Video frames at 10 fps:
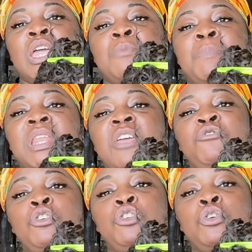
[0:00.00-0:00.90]
But if
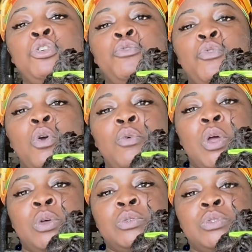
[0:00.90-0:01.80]
you do do four
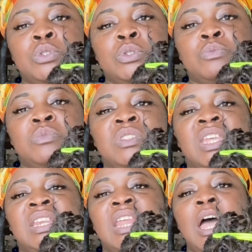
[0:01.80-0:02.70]
rows,
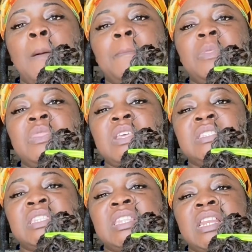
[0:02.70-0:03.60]
then up
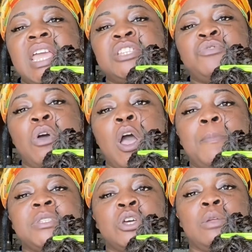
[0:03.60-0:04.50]
this the next row up
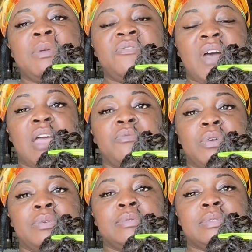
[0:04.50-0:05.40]
is going to be five
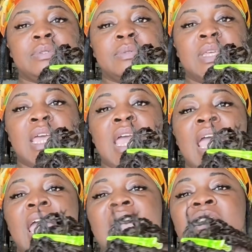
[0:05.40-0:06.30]
rows.
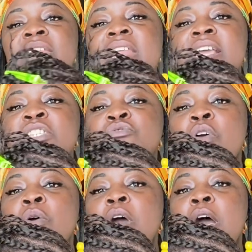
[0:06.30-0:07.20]
And the next
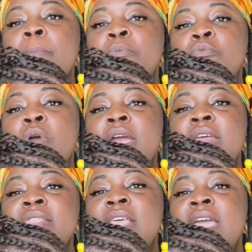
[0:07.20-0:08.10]
row up right
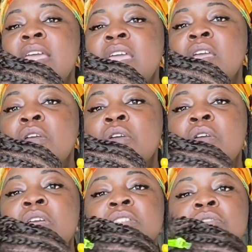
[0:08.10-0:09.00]
at that
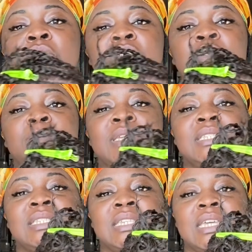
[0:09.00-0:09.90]
ear is going to be
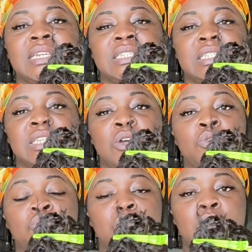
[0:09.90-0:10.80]
six
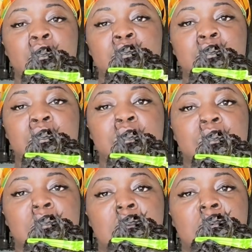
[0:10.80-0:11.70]
rows,
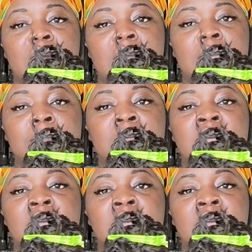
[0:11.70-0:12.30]
okay?